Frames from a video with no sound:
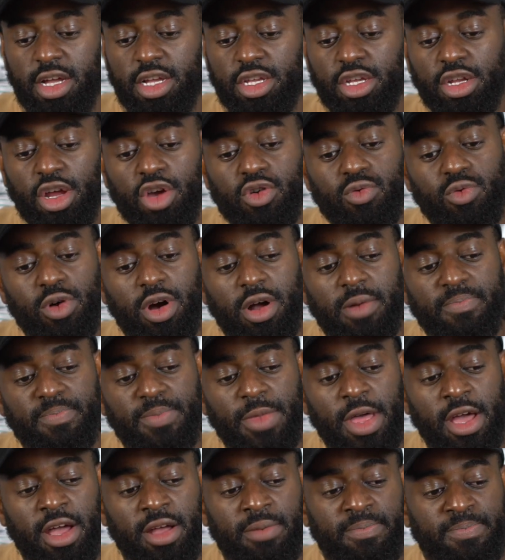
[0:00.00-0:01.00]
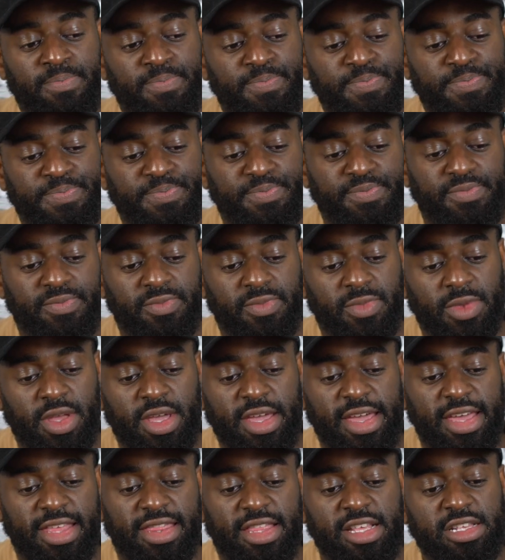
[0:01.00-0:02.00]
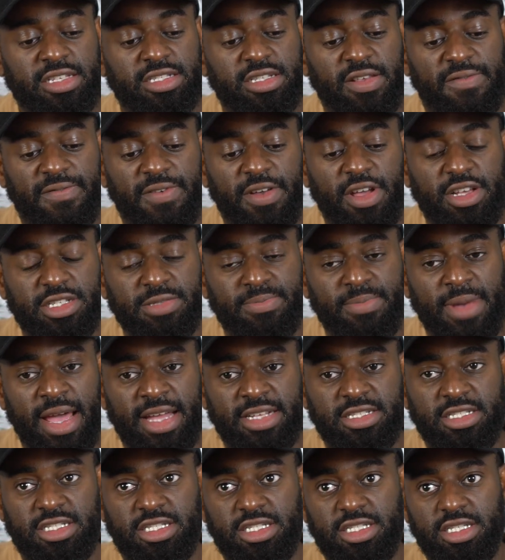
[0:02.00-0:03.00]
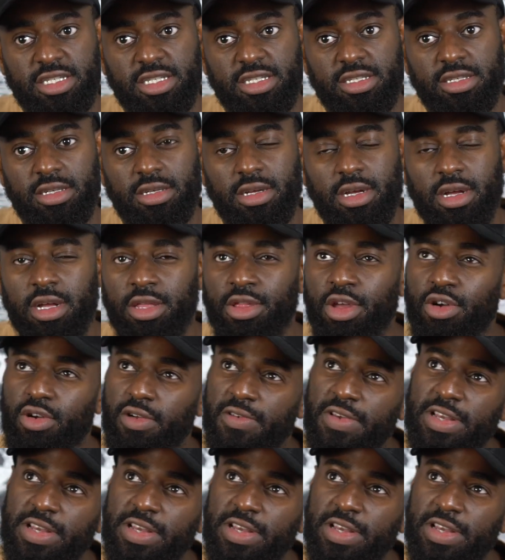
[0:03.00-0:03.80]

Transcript: you know what? Um, this is the first match. No, I